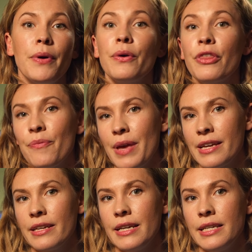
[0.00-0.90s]
both make
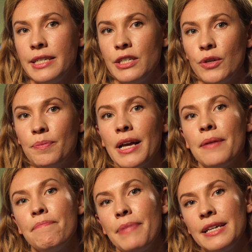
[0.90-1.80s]
it easy to apply
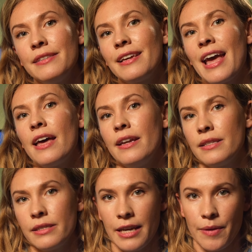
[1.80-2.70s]
basic edits to